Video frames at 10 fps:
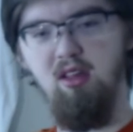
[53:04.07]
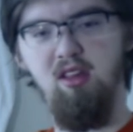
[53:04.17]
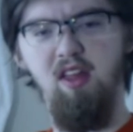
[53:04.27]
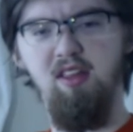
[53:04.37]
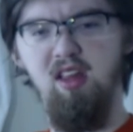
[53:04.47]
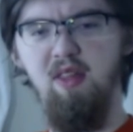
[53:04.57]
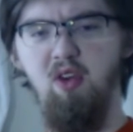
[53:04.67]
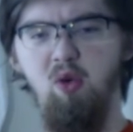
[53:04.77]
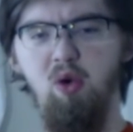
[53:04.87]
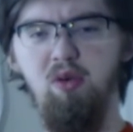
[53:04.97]
Is that the
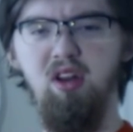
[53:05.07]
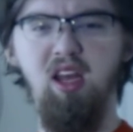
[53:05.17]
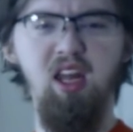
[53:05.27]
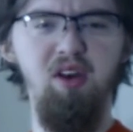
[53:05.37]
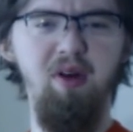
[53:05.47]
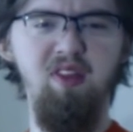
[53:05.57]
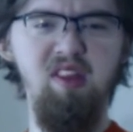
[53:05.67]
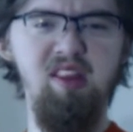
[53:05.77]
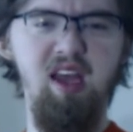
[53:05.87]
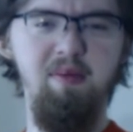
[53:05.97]
quote? Did I get it right
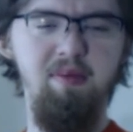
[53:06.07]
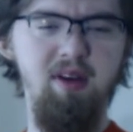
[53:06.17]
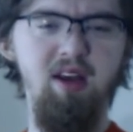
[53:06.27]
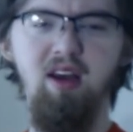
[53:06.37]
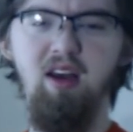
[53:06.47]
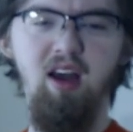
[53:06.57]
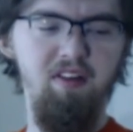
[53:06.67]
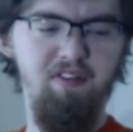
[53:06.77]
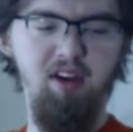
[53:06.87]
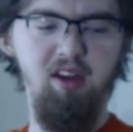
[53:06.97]
this time? I
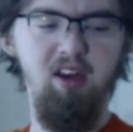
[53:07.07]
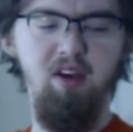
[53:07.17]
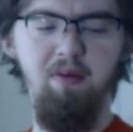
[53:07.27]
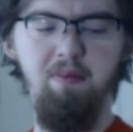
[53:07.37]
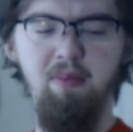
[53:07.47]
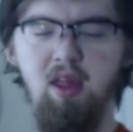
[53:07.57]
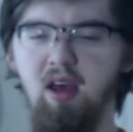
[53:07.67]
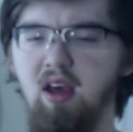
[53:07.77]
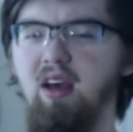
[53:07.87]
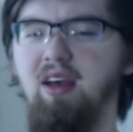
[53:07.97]
don't fucking know.
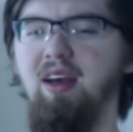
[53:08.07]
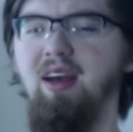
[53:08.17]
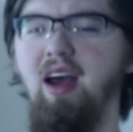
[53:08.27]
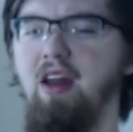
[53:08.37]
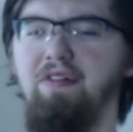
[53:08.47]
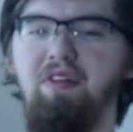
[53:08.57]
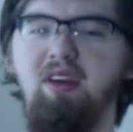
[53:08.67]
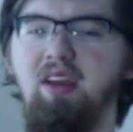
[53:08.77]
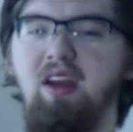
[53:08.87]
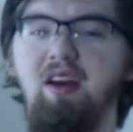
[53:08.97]
I don't
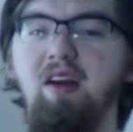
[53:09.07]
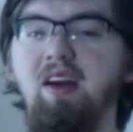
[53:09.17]
fucking care.